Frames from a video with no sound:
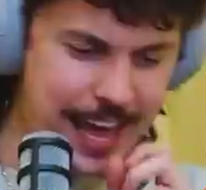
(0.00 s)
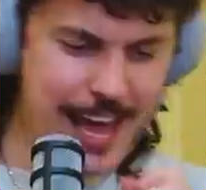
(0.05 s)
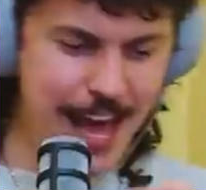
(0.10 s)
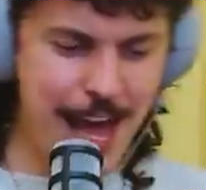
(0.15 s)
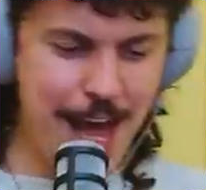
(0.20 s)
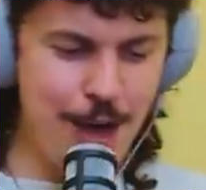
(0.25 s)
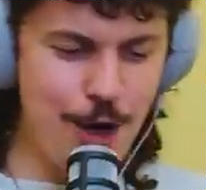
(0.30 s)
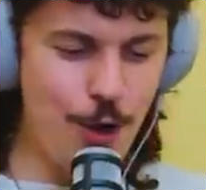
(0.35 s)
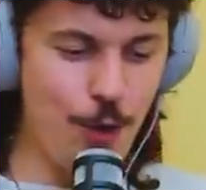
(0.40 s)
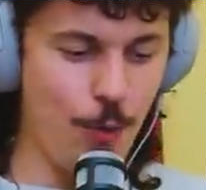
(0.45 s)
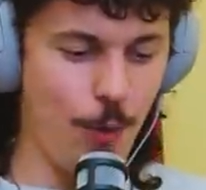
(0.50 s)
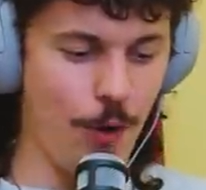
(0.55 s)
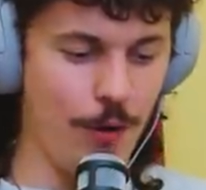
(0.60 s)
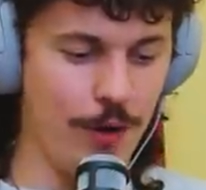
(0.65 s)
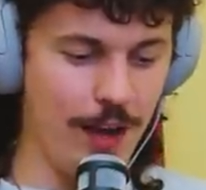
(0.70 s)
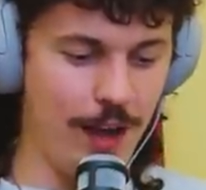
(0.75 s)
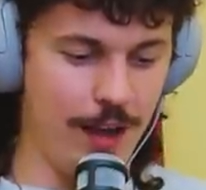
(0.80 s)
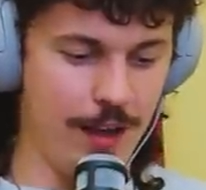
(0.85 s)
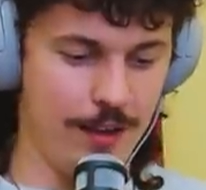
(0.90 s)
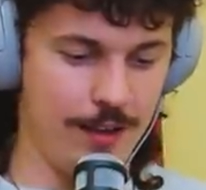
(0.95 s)
Ew.
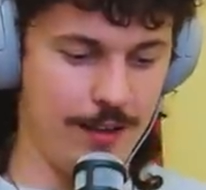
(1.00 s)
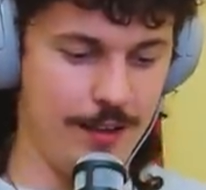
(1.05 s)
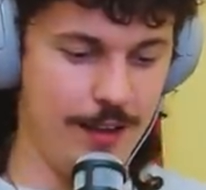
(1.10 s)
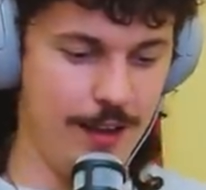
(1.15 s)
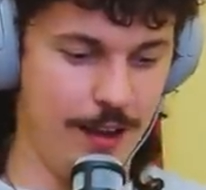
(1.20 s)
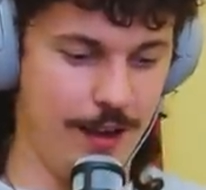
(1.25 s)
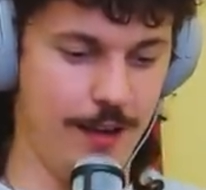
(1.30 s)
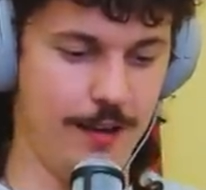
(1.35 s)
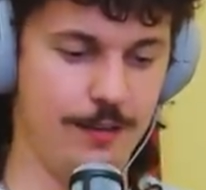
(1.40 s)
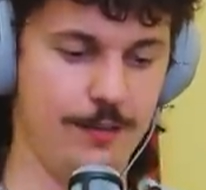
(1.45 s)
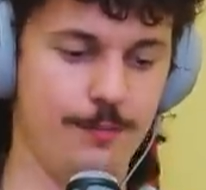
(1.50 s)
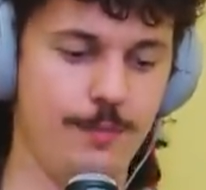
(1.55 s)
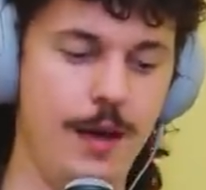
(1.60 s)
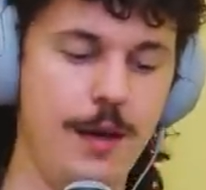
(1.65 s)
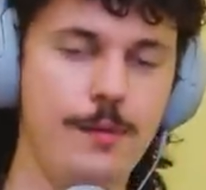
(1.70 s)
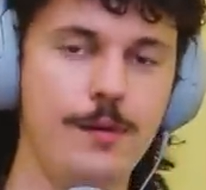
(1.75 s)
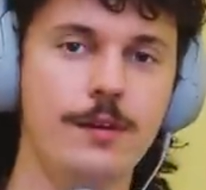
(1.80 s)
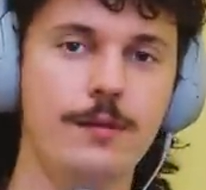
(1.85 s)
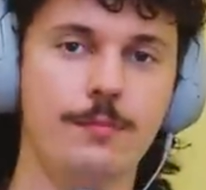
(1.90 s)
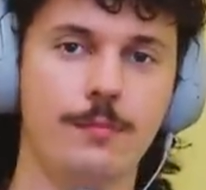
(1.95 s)
Okay. Yeah.
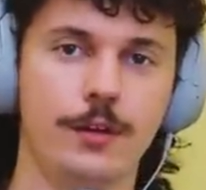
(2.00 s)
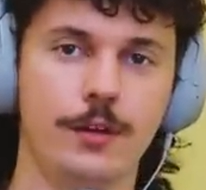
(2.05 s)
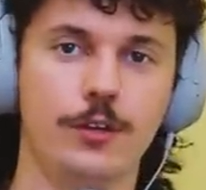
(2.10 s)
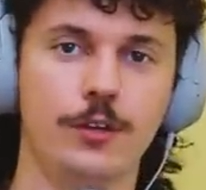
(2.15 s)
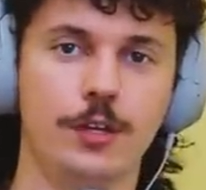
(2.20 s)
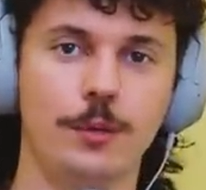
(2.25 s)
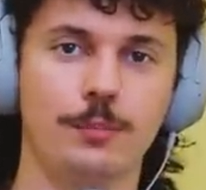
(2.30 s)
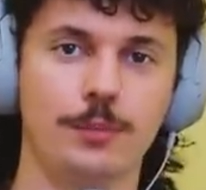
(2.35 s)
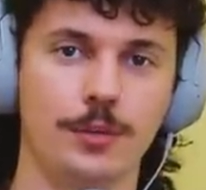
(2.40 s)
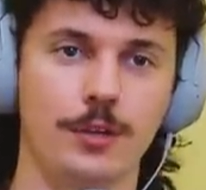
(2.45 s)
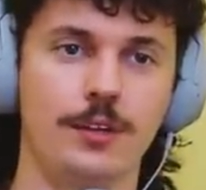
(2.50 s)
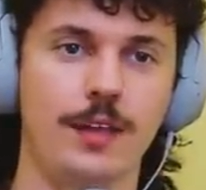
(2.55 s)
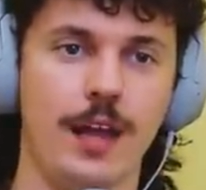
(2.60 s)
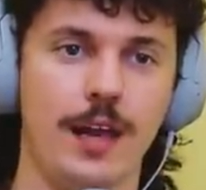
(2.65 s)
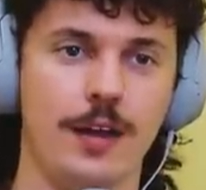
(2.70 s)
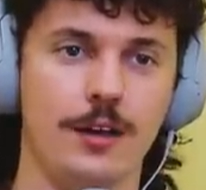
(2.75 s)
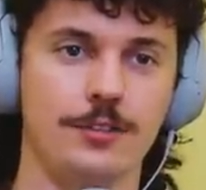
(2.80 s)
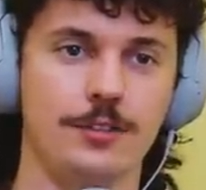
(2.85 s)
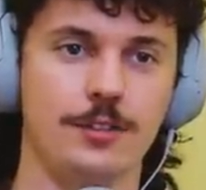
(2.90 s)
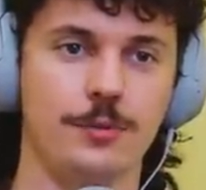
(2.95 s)
Maybe you could blur
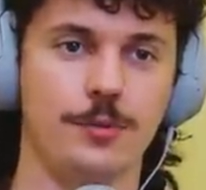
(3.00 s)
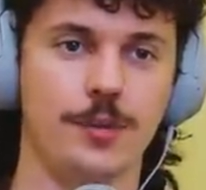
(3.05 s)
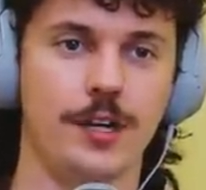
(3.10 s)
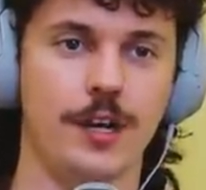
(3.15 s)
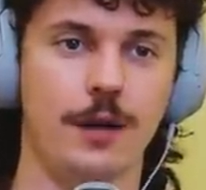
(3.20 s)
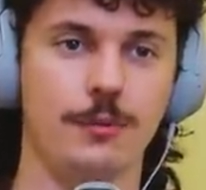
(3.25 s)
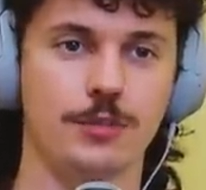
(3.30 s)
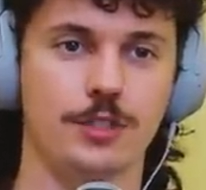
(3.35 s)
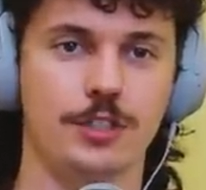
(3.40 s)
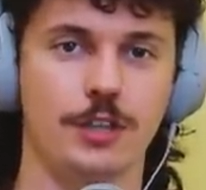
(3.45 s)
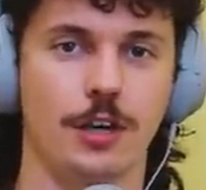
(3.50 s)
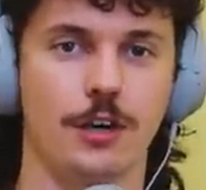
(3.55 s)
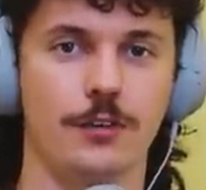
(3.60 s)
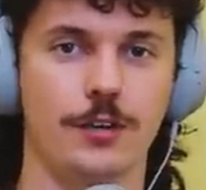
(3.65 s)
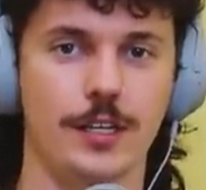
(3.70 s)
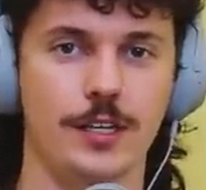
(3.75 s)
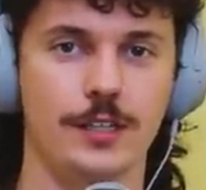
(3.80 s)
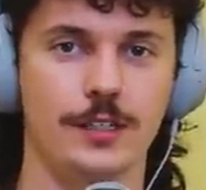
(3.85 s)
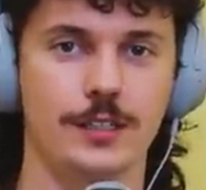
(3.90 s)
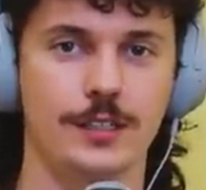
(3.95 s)
that out, Sabrina. I'm
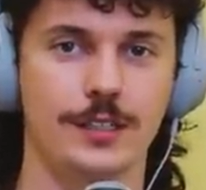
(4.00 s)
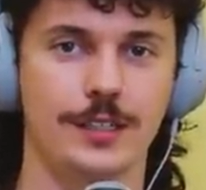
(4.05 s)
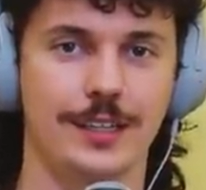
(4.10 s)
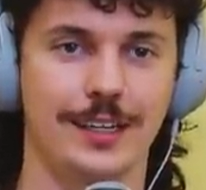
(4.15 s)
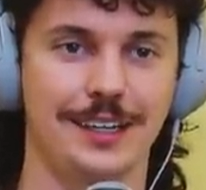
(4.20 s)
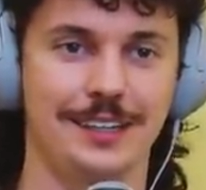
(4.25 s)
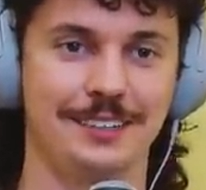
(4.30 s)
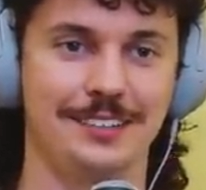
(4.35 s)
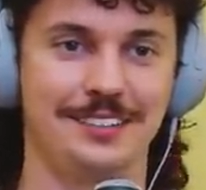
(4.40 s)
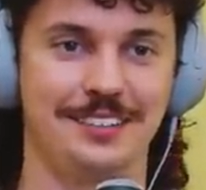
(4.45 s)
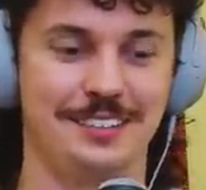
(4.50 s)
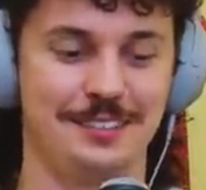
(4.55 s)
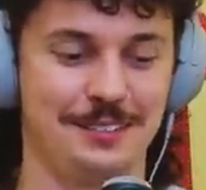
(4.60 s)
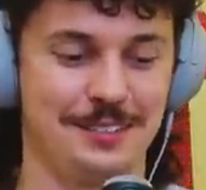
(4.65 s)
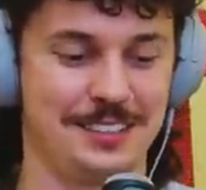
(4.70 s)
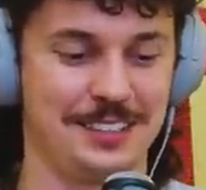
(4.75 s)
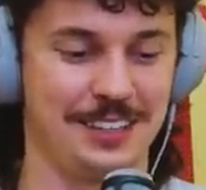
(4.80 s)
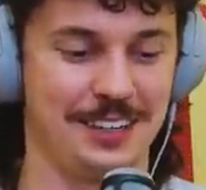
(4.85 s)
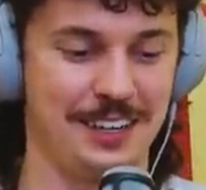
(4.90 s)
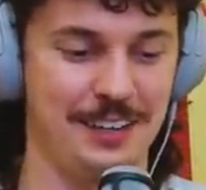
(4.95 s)
sorry.
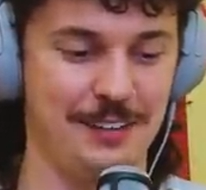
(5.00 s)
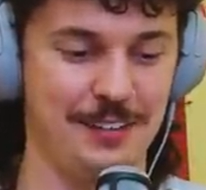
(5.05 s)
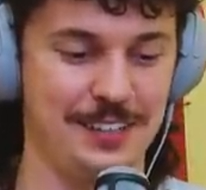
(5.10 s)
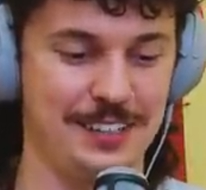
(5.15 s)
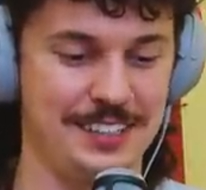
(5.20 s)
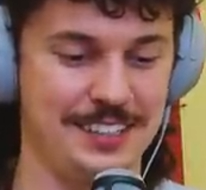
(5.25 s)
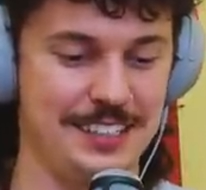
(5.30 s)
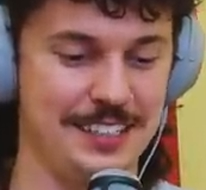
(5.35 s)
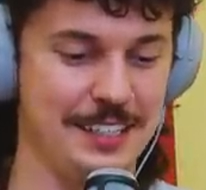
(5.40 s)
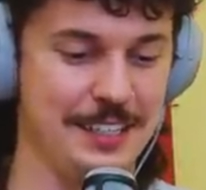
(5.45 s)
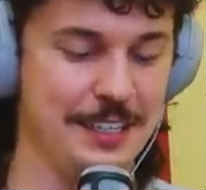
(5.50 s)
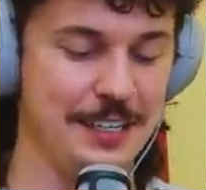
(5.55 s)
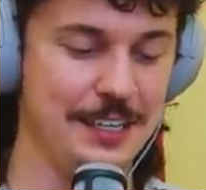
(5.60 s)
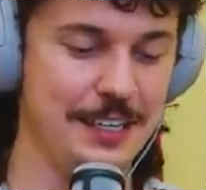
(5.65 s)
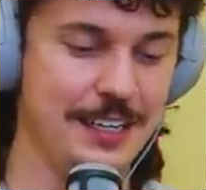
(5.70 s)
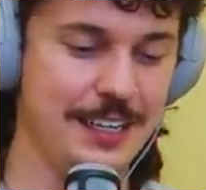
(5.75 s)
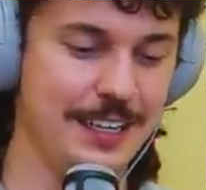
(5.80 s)
Sorry if you had to see it.